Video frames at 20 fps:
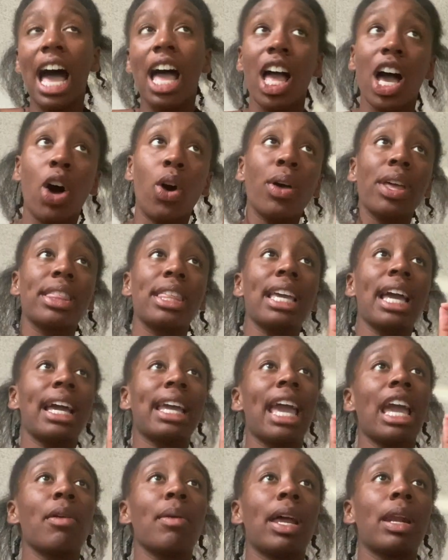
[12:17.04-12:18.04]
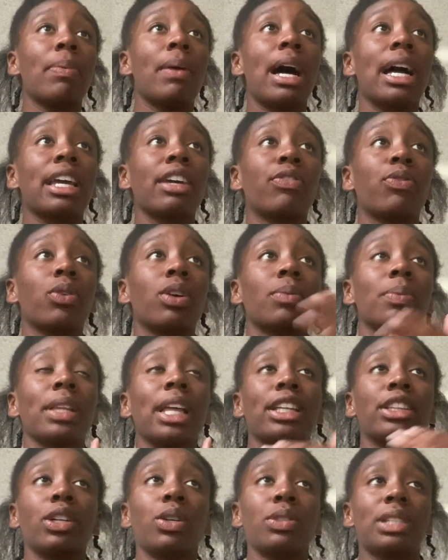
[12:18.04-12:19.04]
Only thing I came out of pocket for were
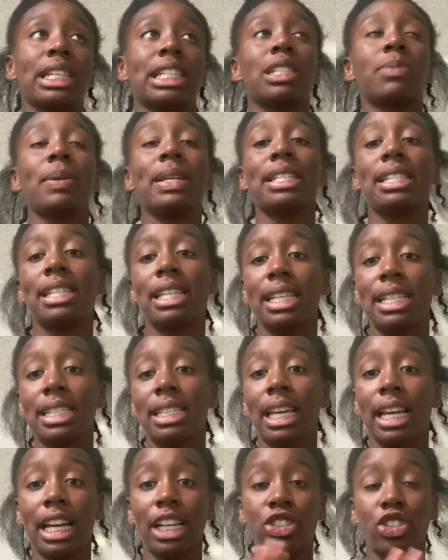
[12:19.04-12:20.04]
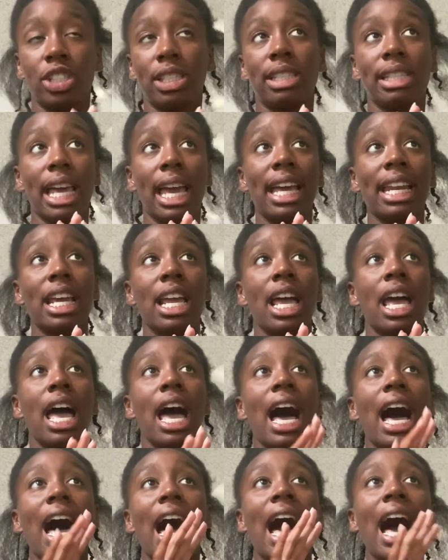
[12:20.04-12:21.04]
like those expenses. Like I just said,
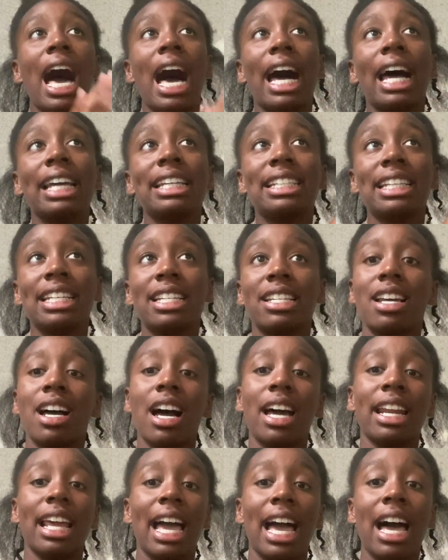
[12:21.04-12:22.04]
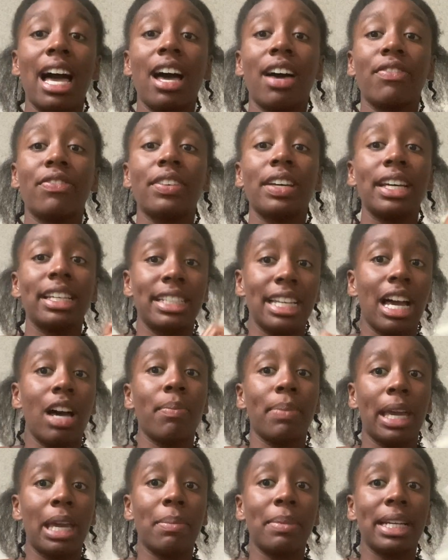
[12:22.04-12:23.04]
I did not have a down
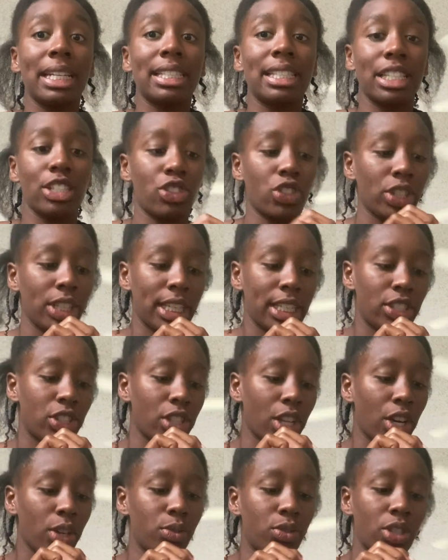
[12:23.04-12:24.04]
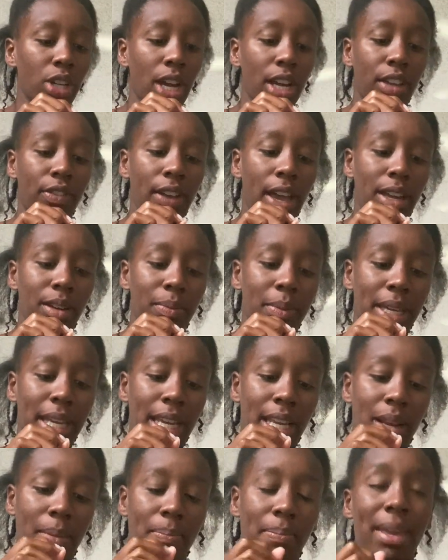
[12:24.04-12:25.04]
payment essentially. So Chuck found me
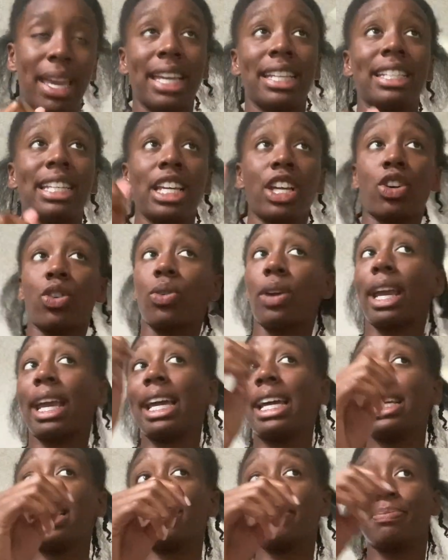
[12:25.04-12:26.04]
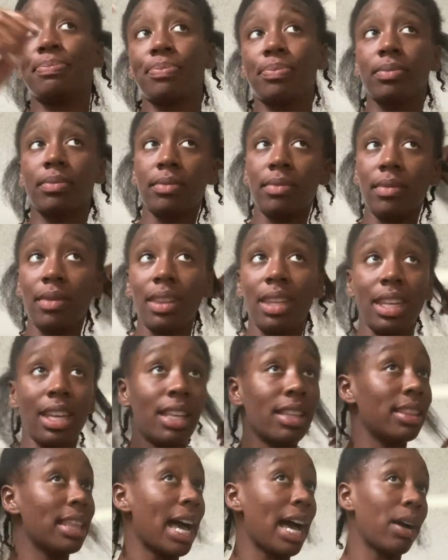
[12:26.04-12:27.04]
an amazing grant
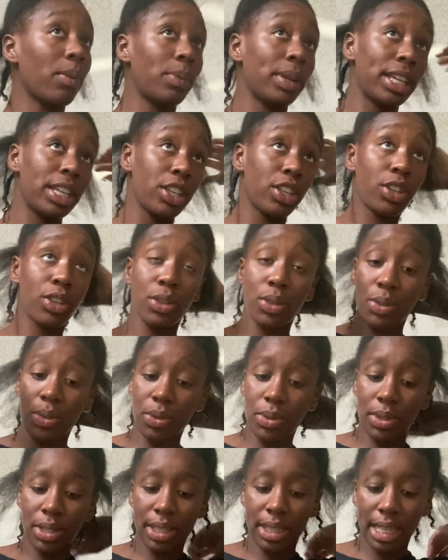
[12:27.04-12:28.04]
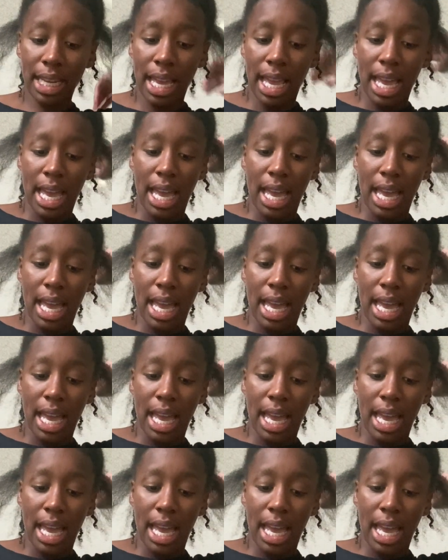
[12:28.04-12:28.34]
that we used.